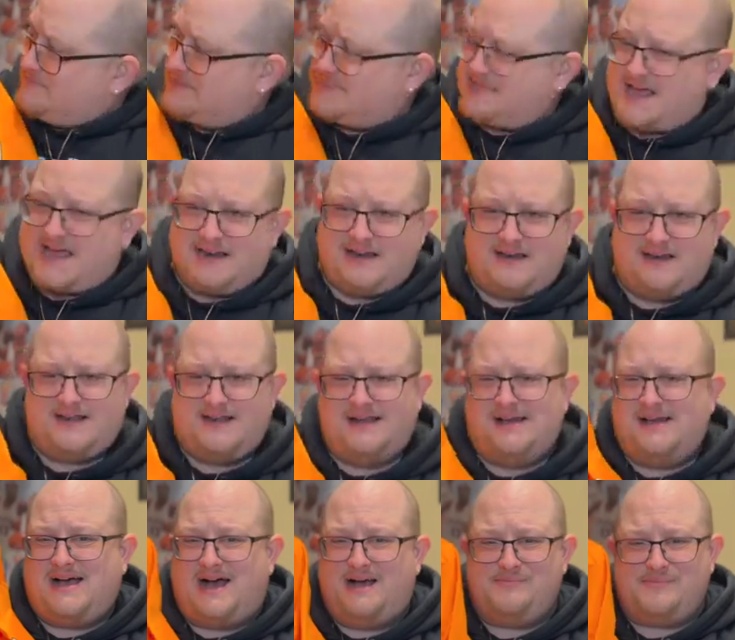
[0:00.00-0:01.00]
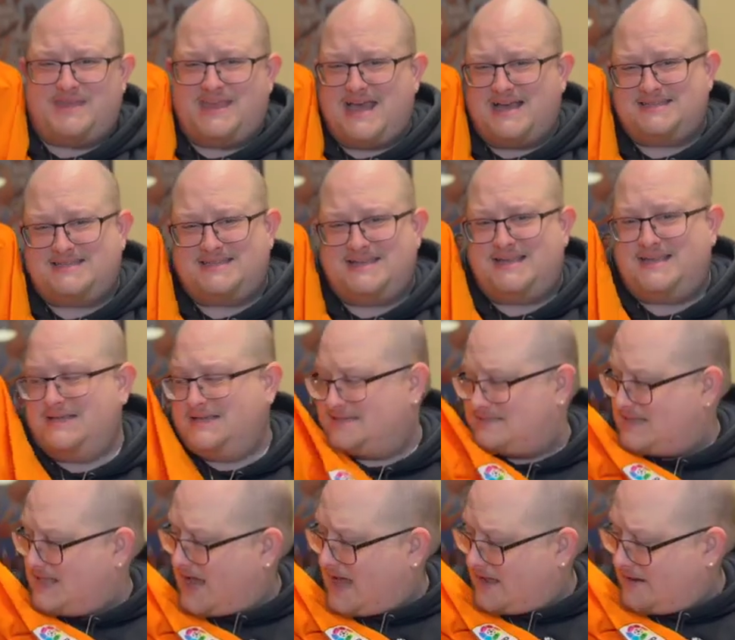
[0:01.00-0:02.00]
set, I'm guessing, is
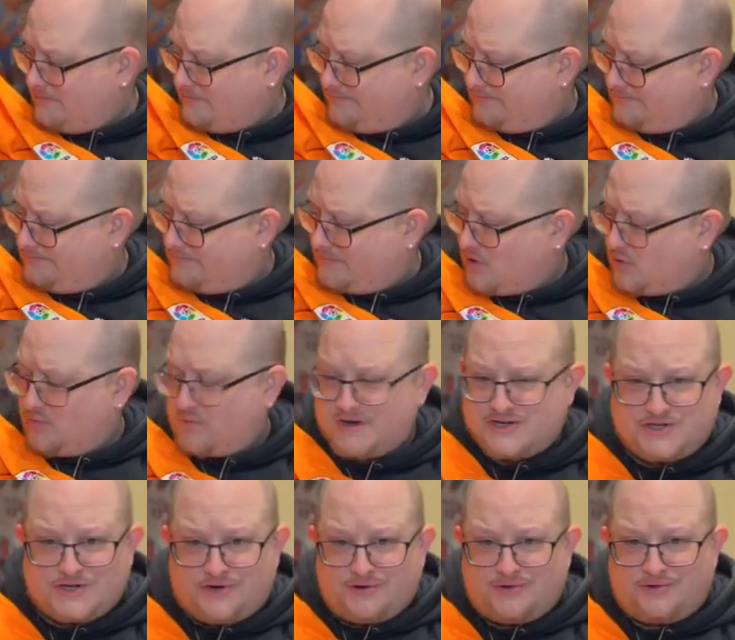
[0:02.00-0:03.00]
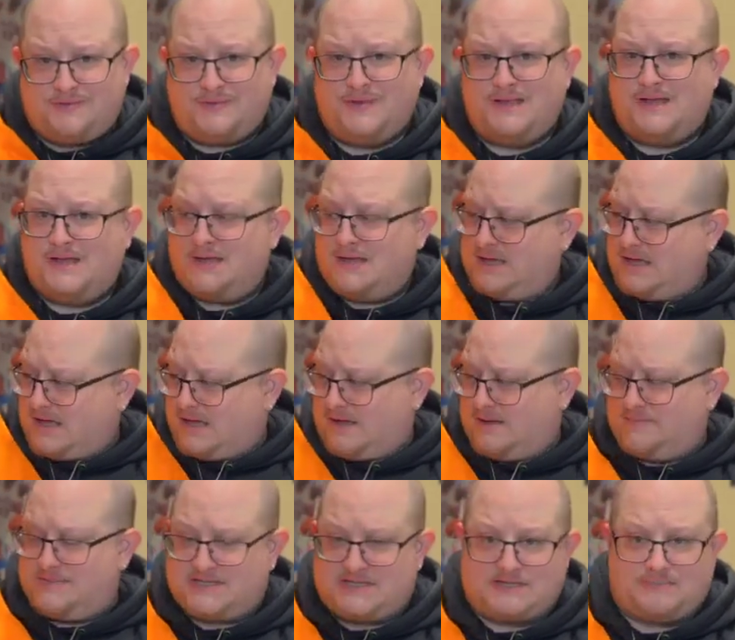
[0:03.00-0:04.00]
not original.
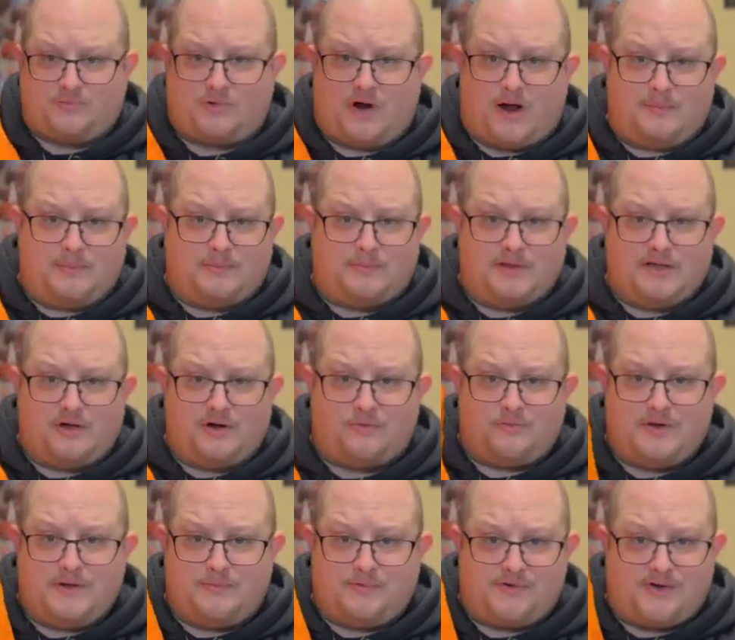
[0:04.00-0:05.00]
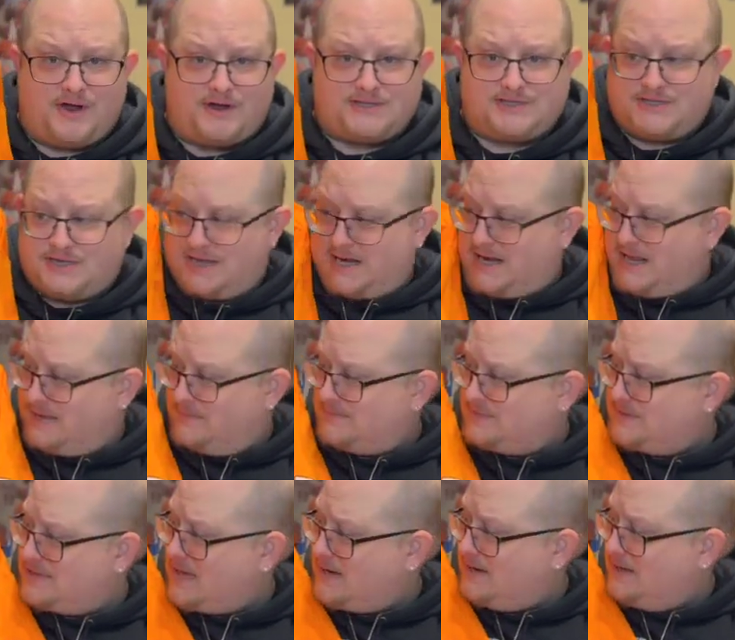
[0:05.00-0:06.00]
This is probably a reproduction name
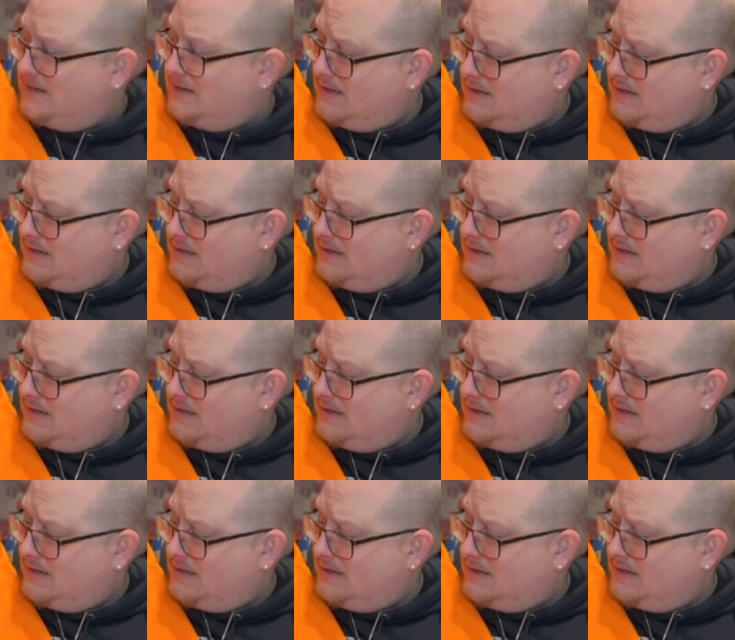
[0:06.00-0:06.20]
set.